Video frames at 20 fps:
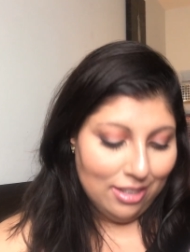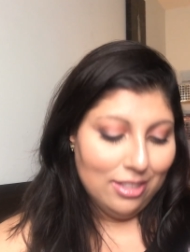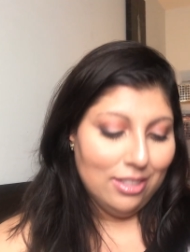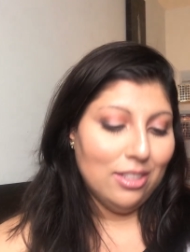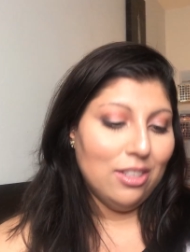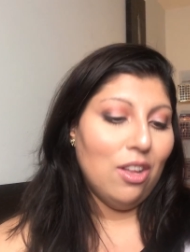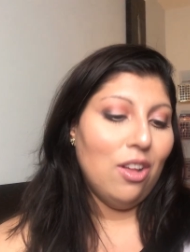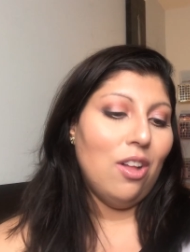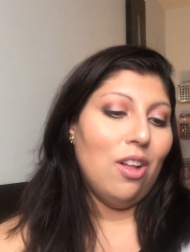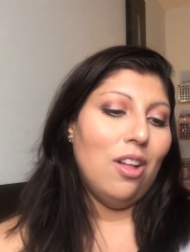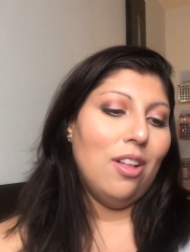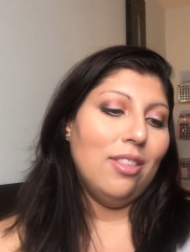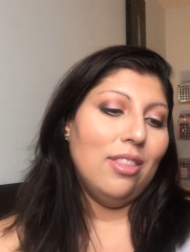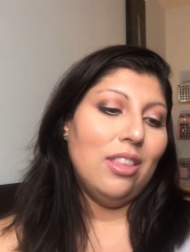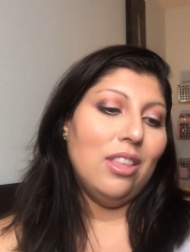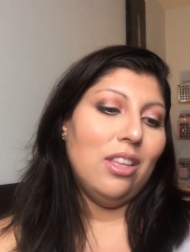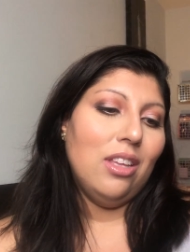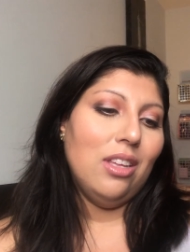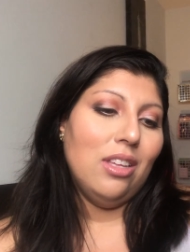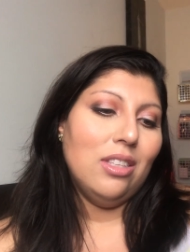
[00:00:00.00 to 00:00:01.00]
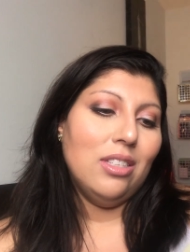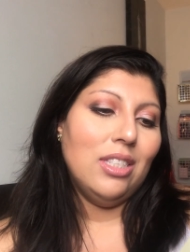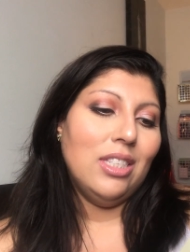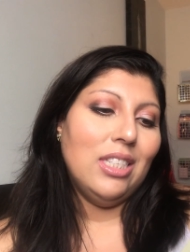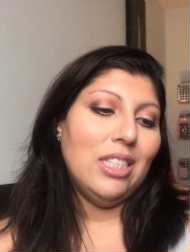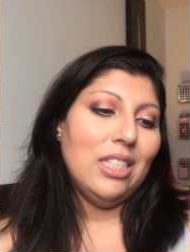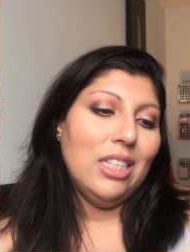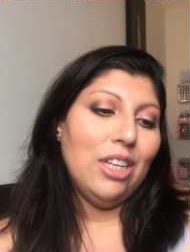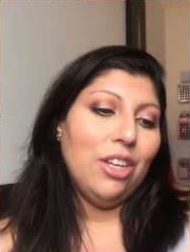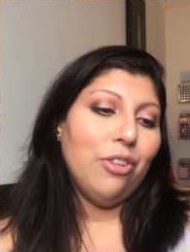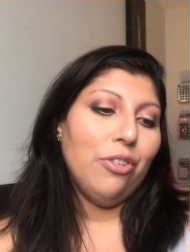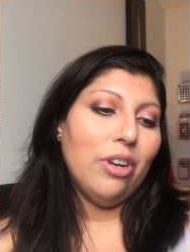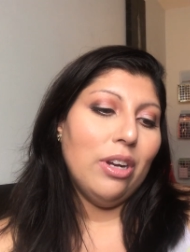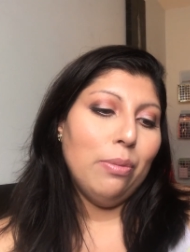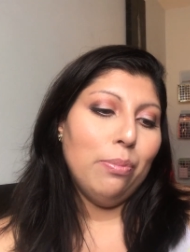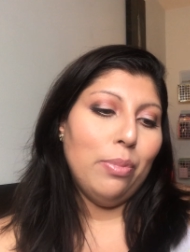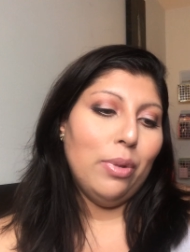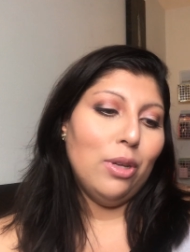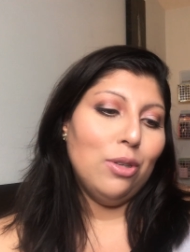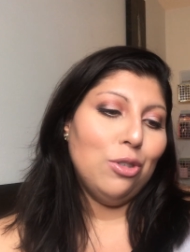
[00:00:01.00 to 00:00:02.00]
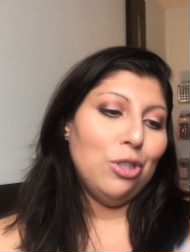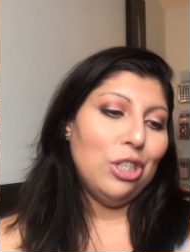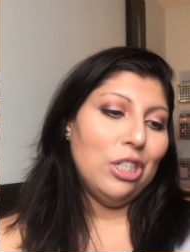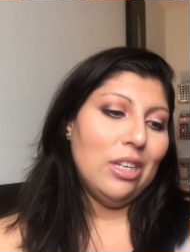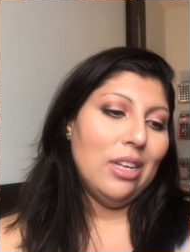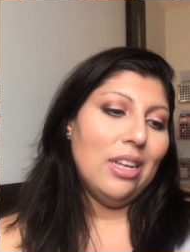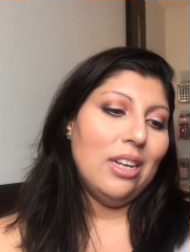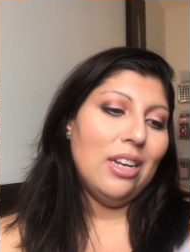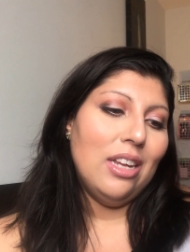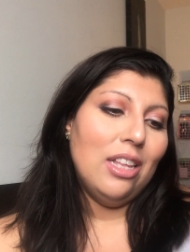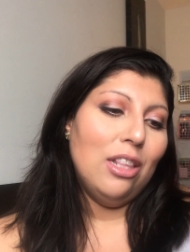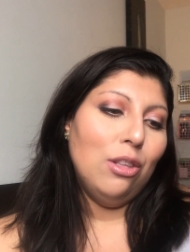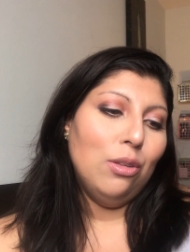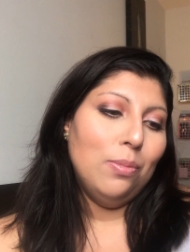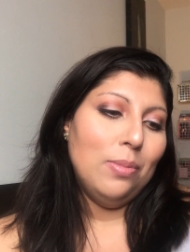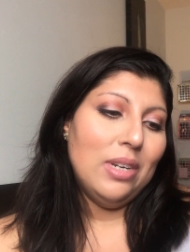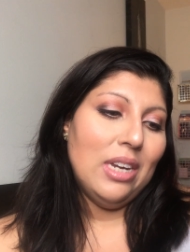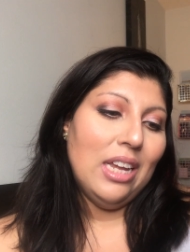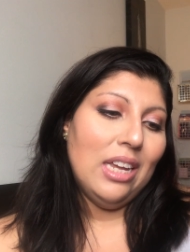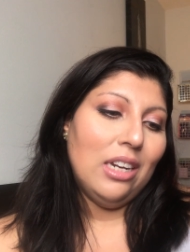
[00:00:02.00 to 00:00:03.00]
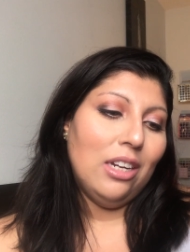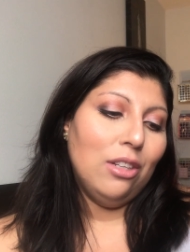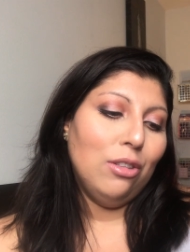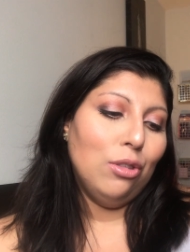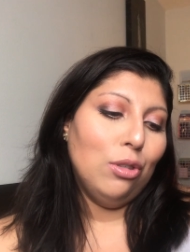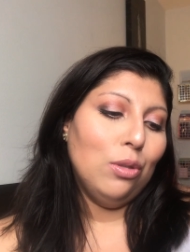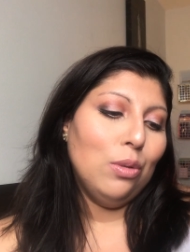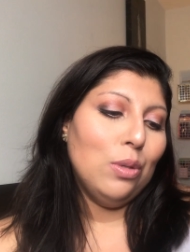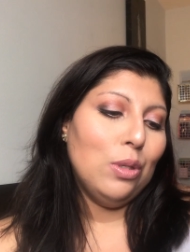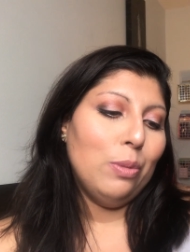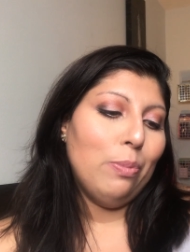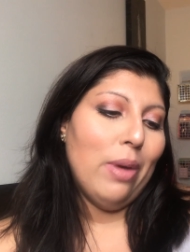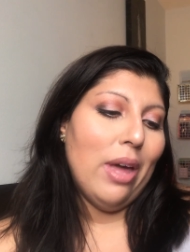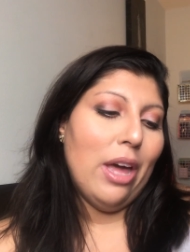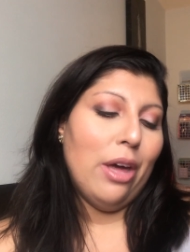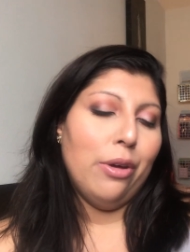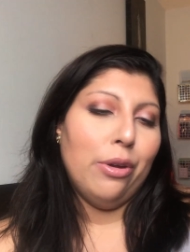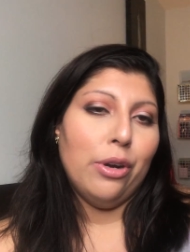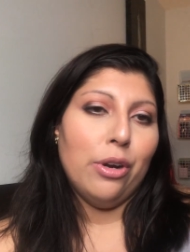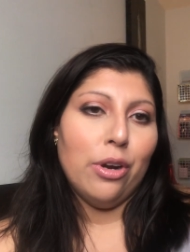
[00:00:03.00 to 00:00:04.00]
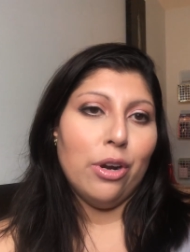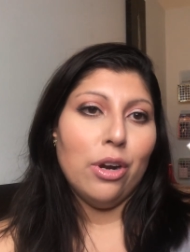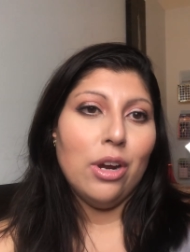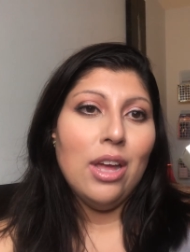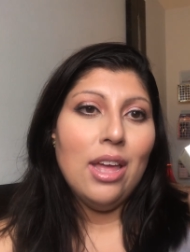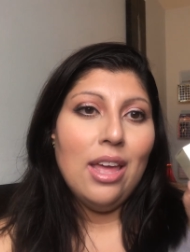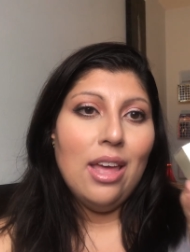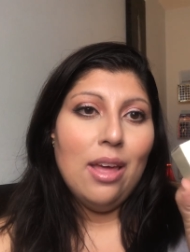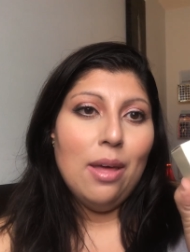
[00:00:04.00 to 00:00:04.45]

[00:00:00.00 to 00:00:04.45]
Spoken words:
it's called the Secret Potion Illuminating Loose Powder